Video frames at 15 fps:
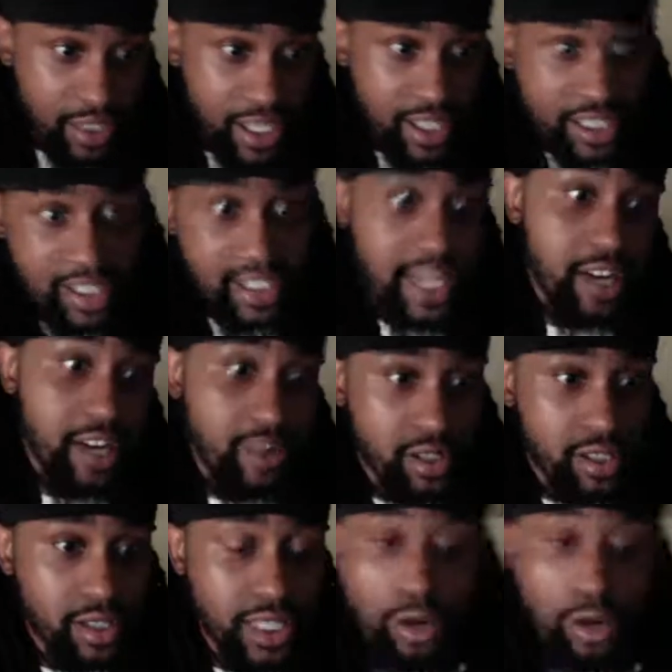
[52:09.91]
At this area,
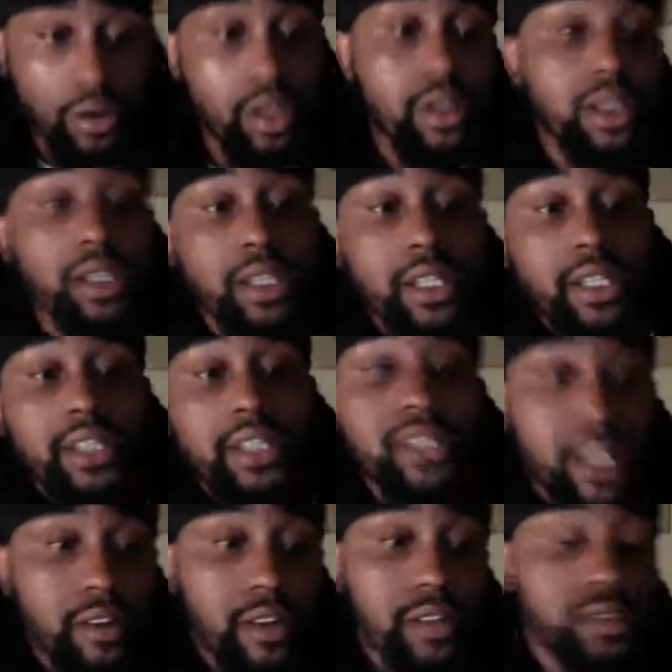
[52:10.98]
it don't look good in this
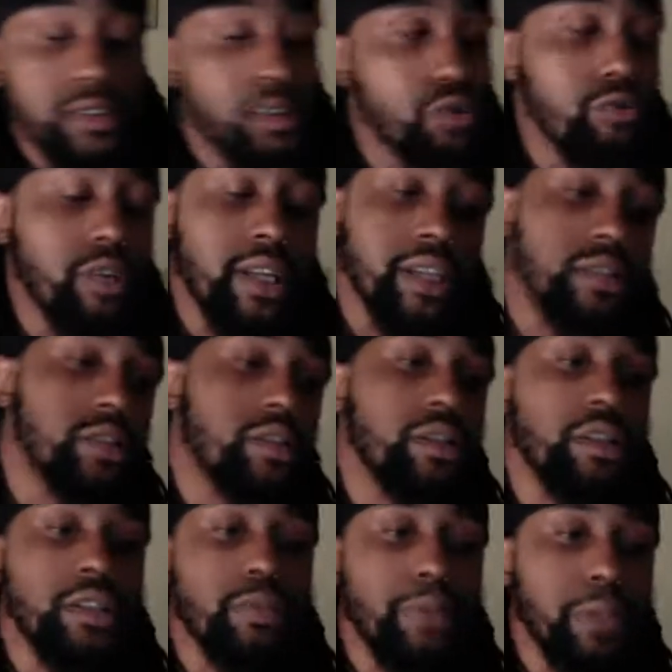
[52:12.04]
area. So you listen to
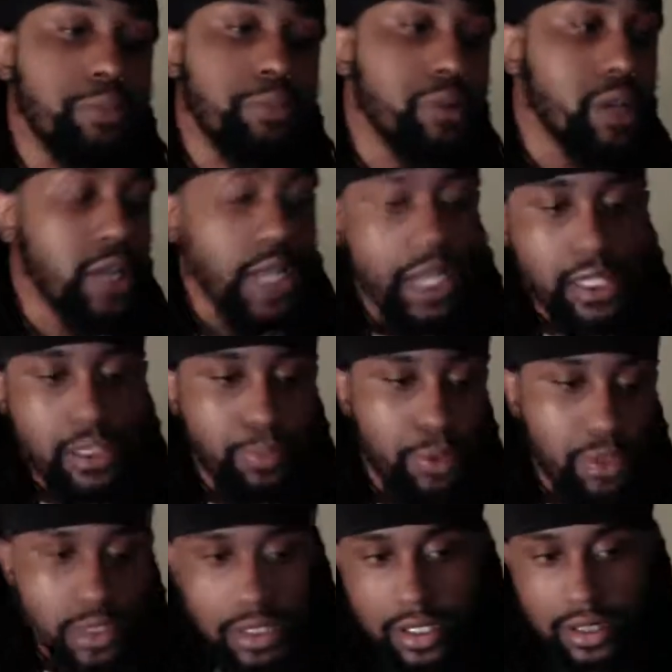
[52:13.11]
these people that are
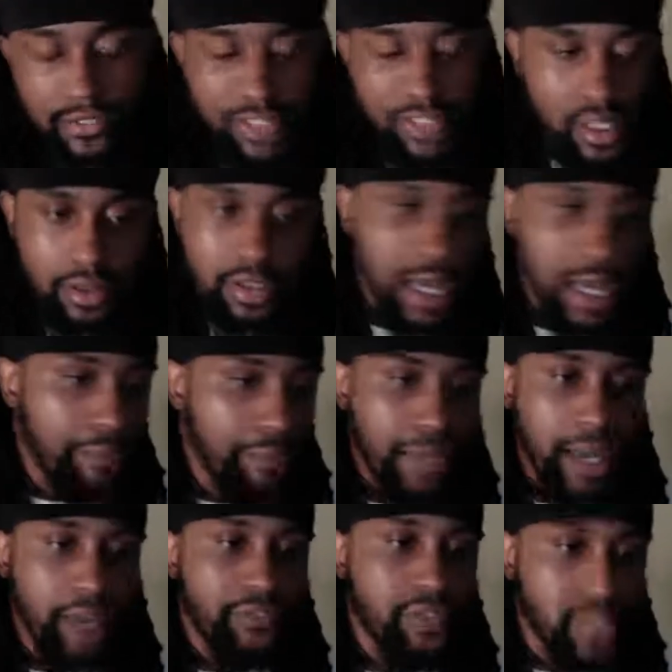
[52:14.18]
experts in these fields. I'm not
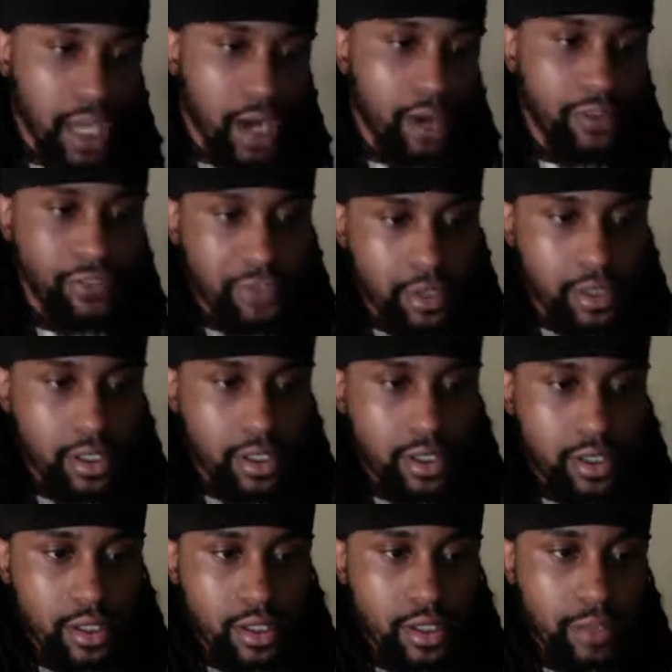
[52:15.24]
a photographer,
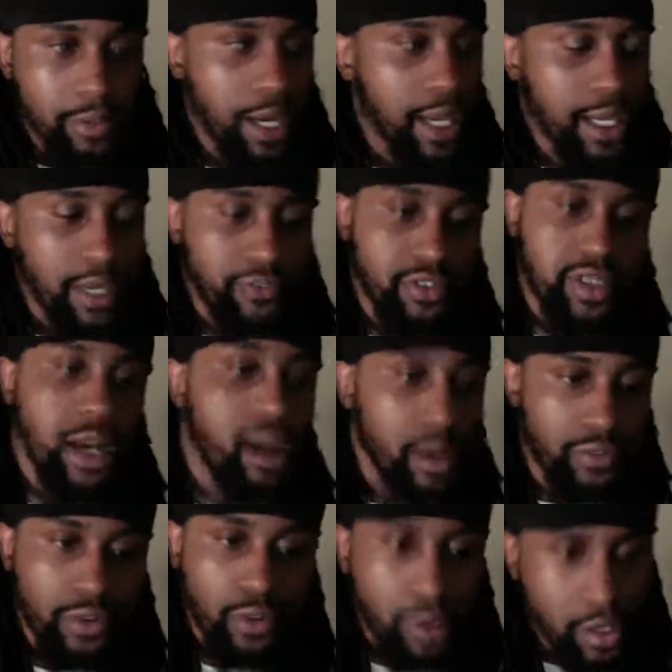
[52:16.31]
but I get
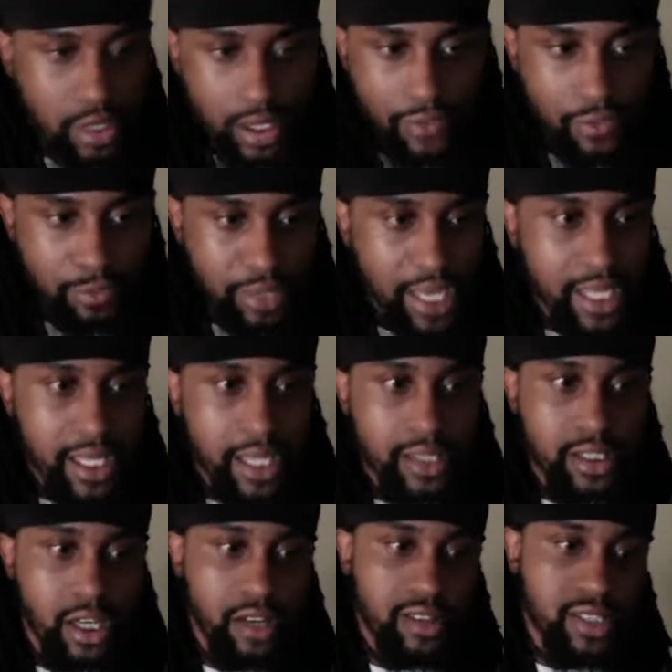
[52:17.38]
photography work done for Black Knowledge
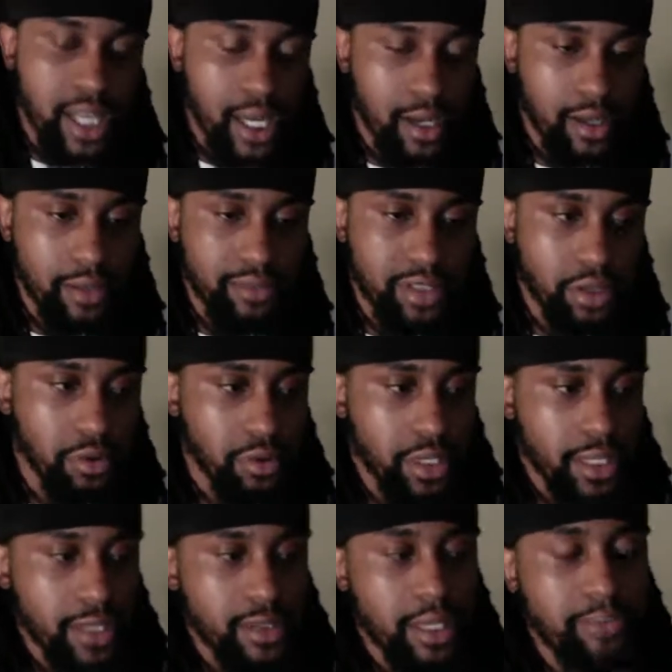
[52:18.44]
all the time. So
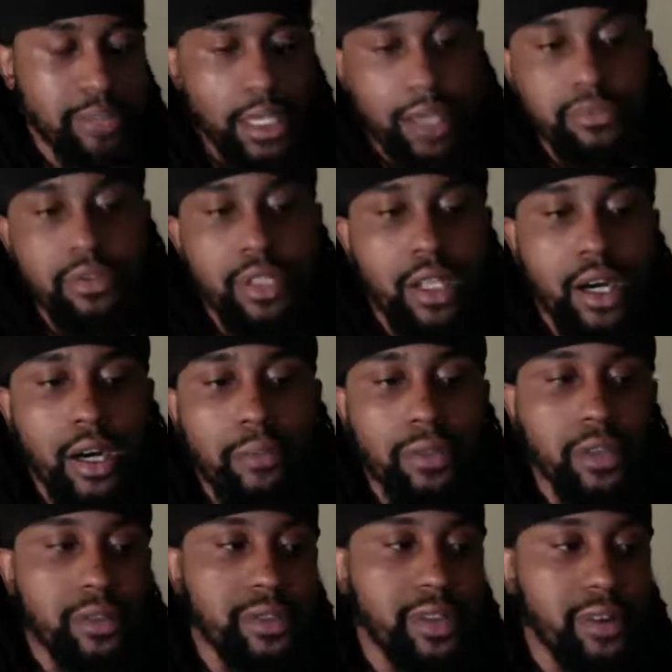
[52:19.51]
sometimes you need to humble
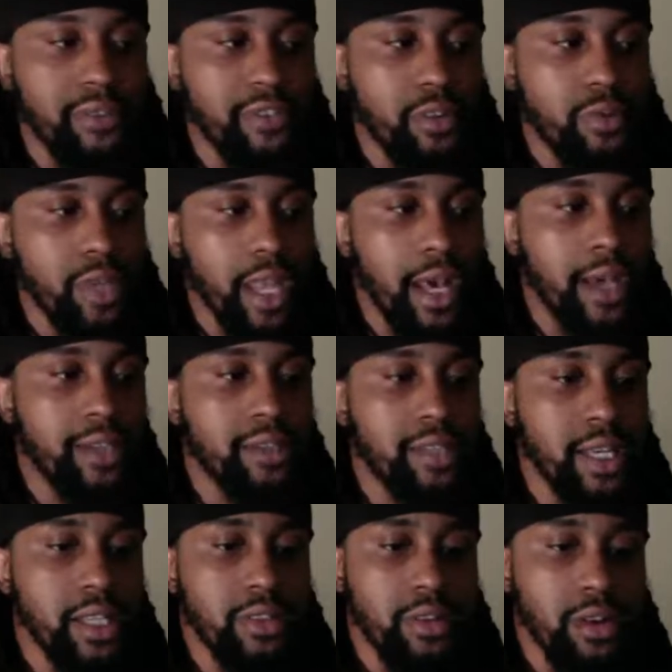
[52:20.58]
yourself and realize
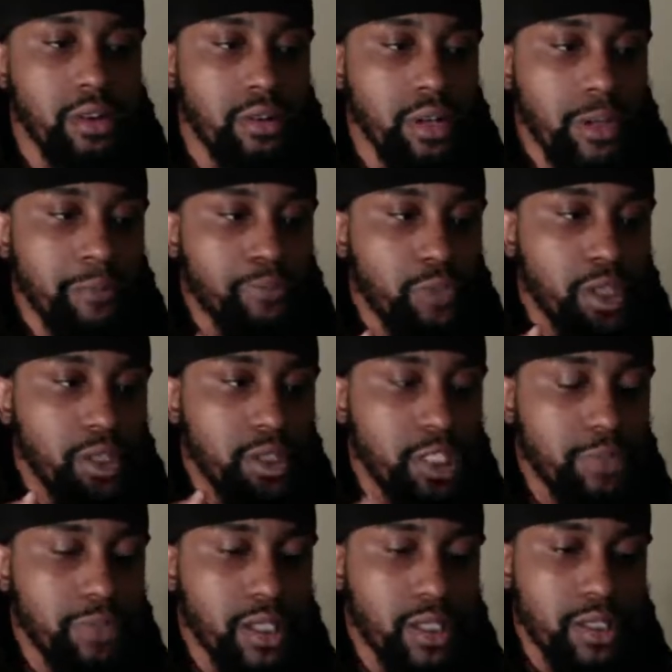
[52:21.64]
that
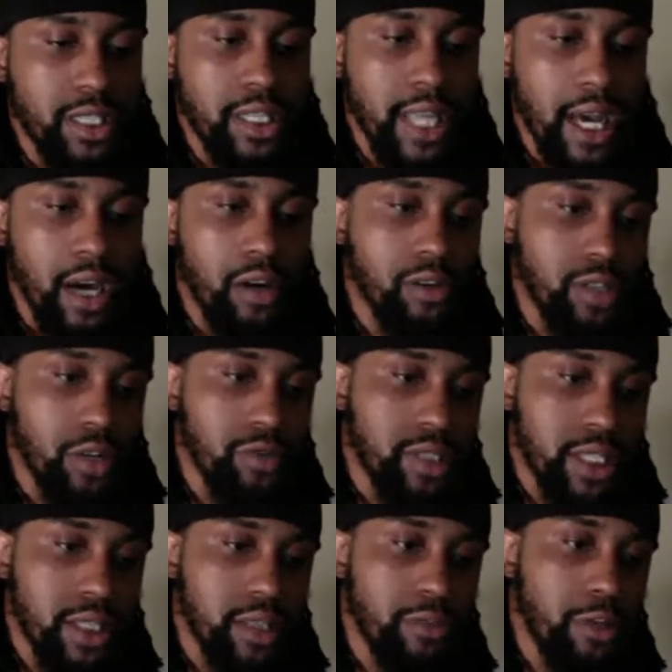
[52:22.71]
just because they're not on your
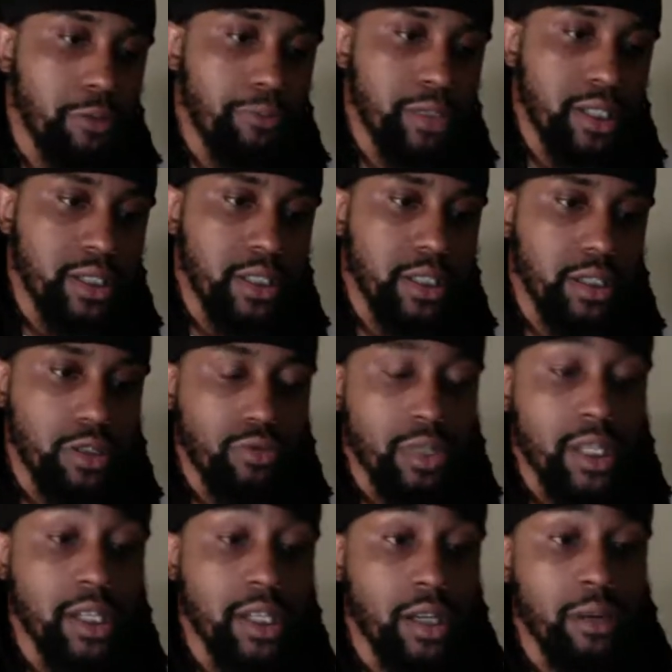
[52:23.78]
team, your business, you
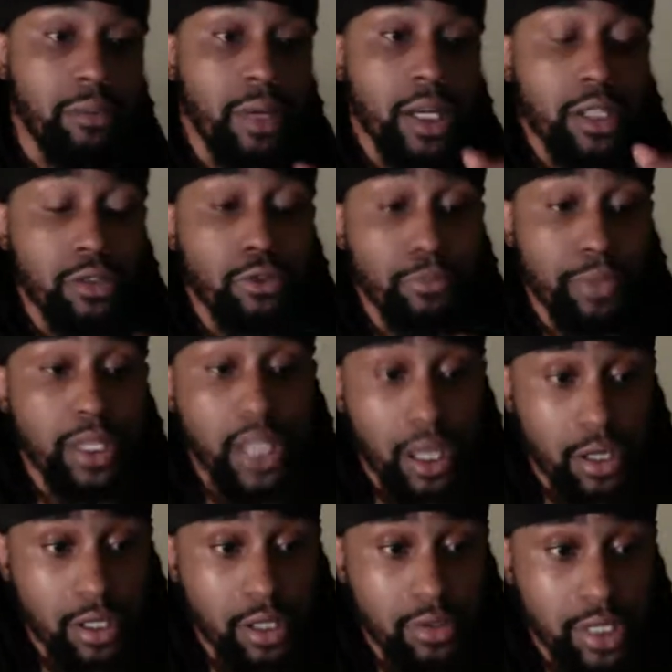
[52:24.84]
need them to be
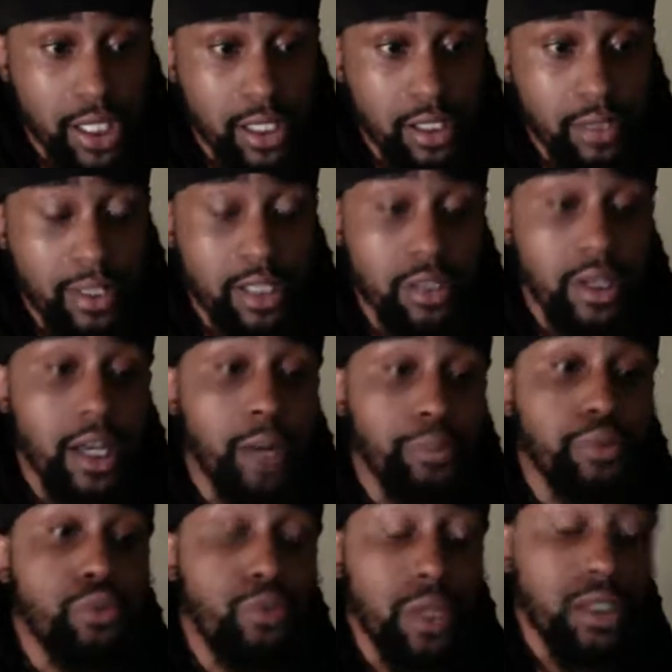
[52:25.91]
on your team and to help
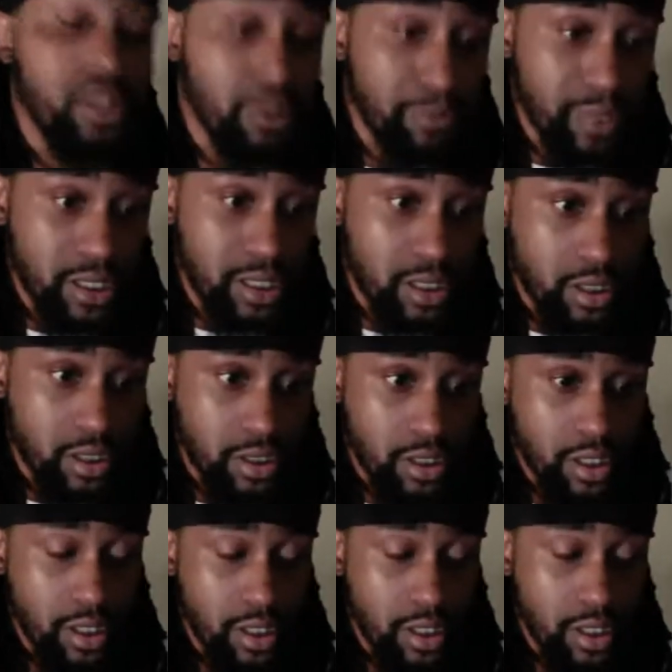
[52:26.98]
you with your business.